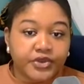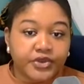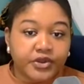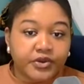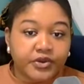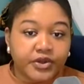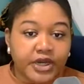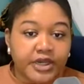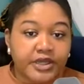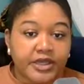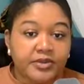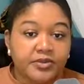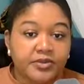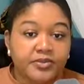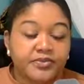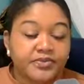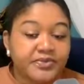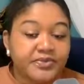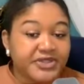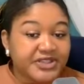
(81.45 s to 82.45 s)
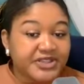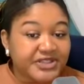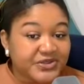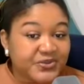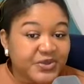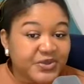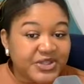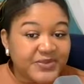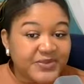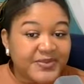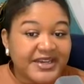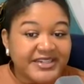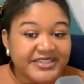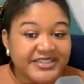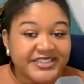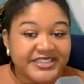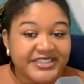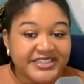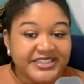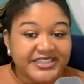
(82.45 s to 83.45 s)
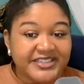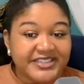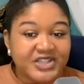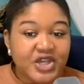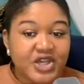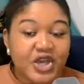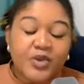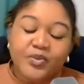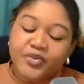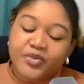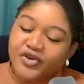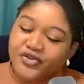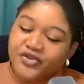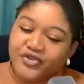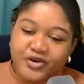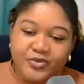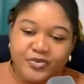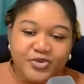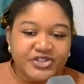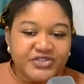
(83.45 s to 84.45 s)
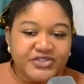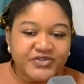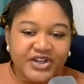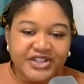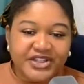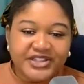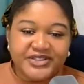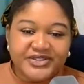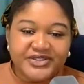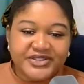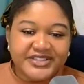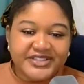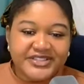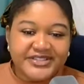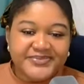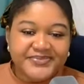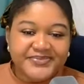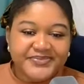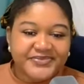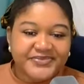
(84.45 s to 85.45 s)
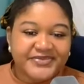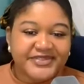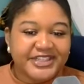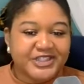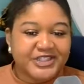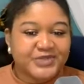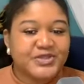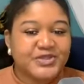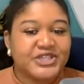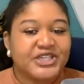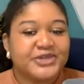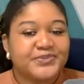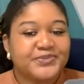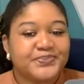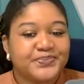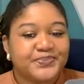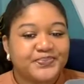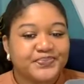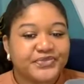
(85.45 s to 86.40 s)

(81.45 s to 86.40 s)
All right. Because when the mind clicks, performance follows. Let's begin.